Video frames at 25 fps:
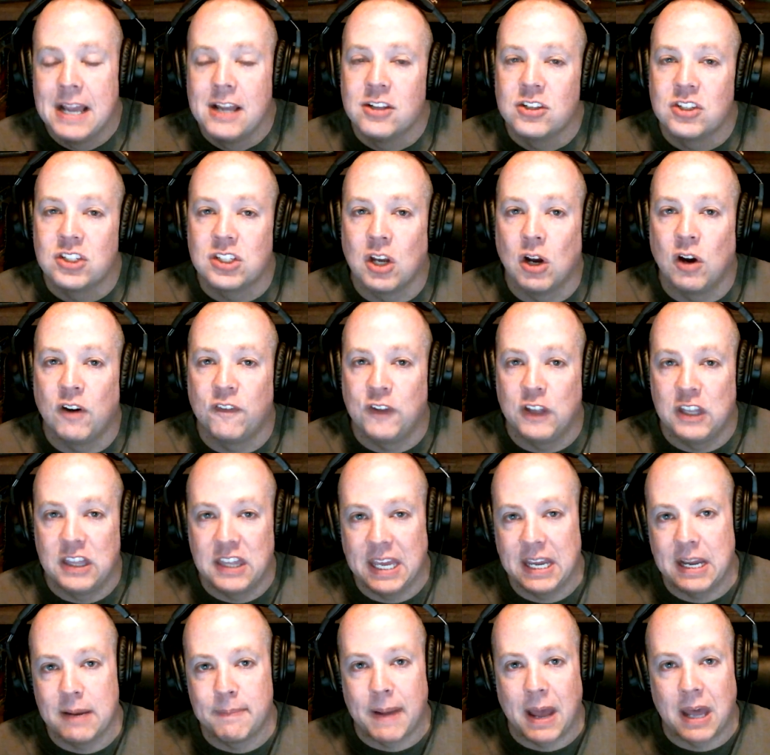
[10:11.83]
So if you
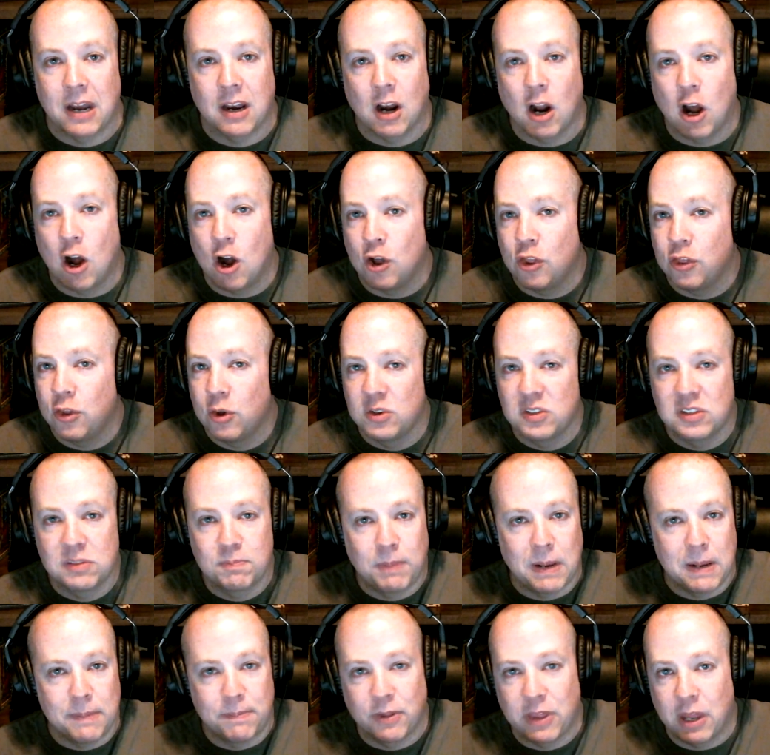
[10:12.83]
think about it, all those
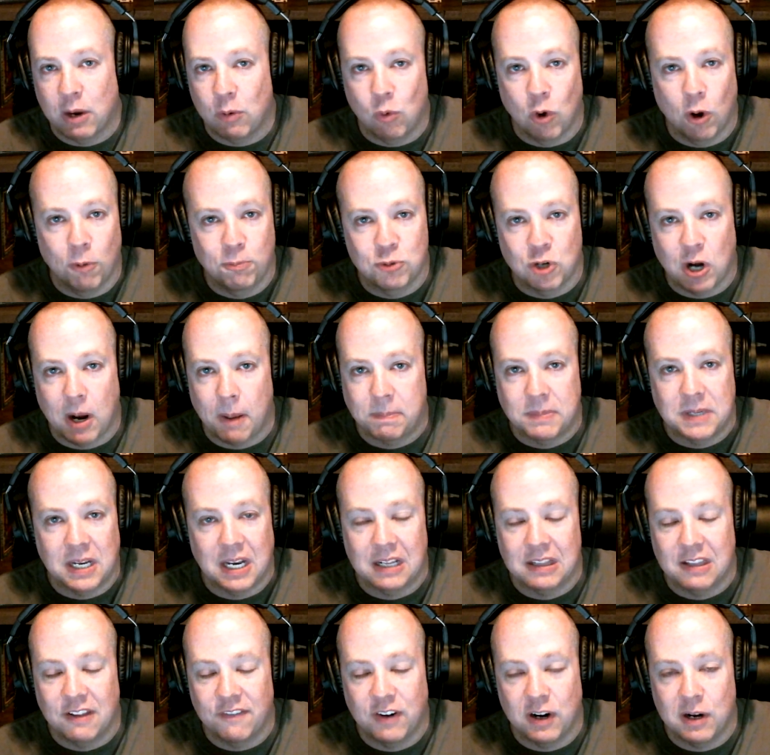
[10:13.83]
people that rope dropped it
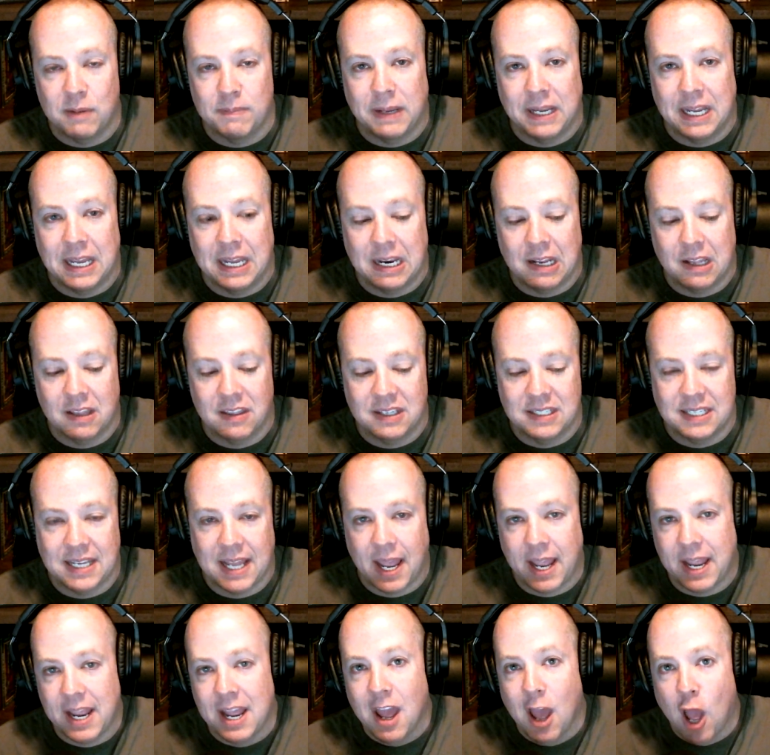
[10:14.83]
at the very beginning of the
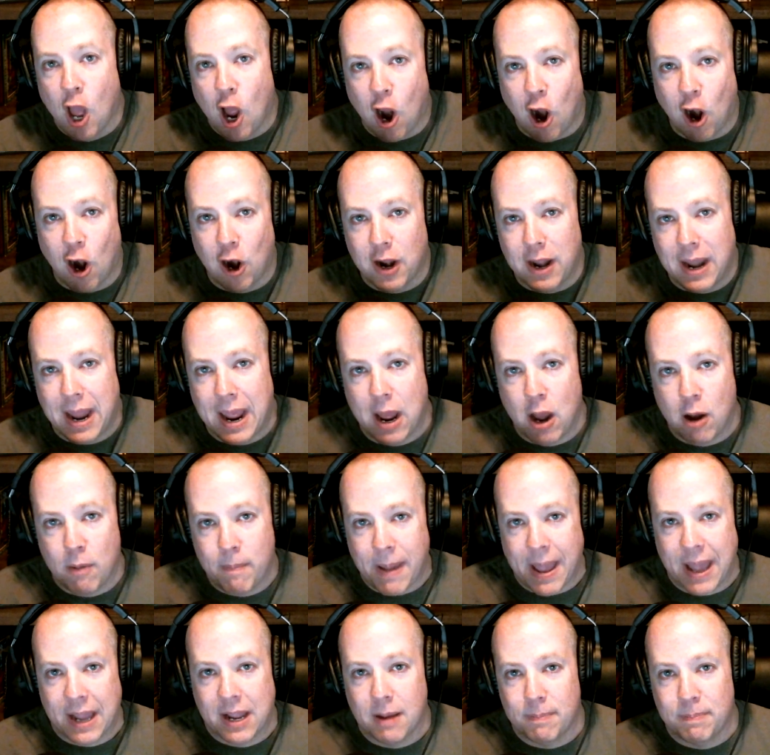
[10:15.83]
day are now
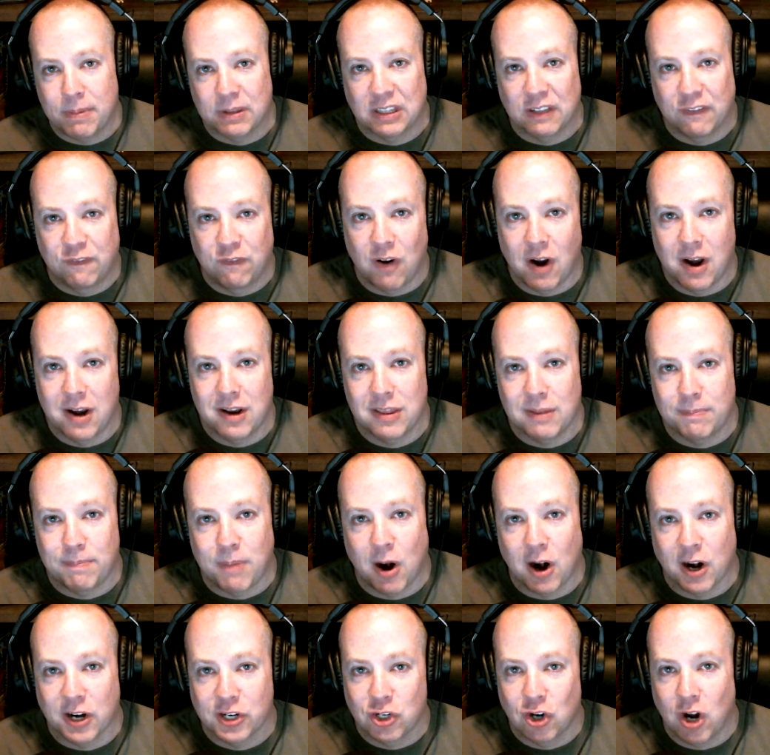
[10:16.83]
back up at the front of the
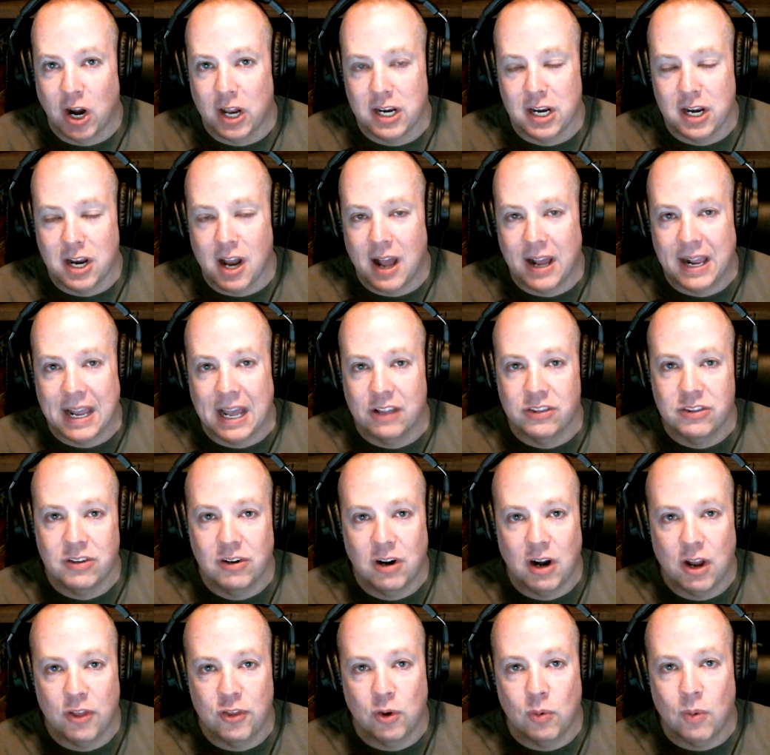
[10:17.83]
park trying to knock out
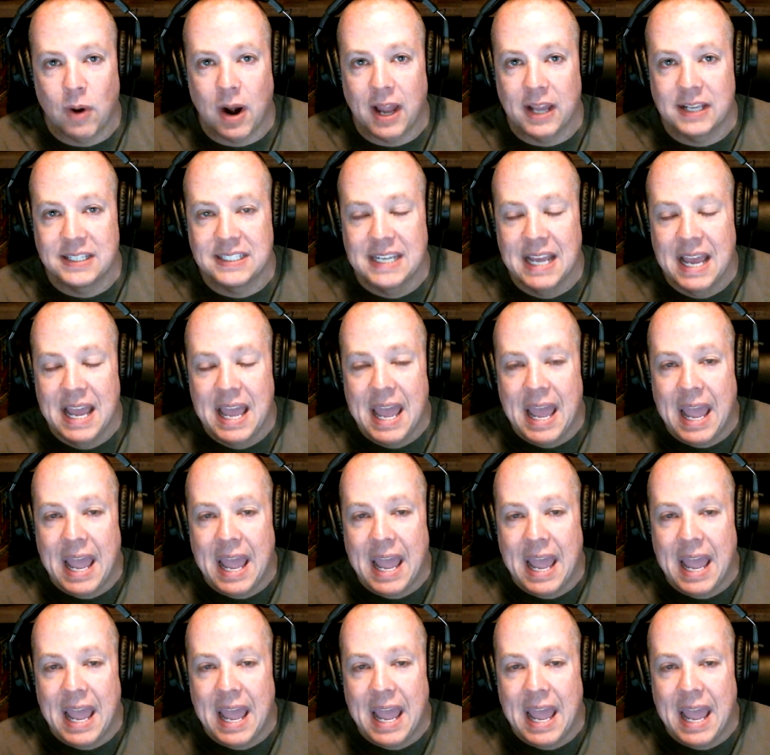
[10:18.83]
their other rides.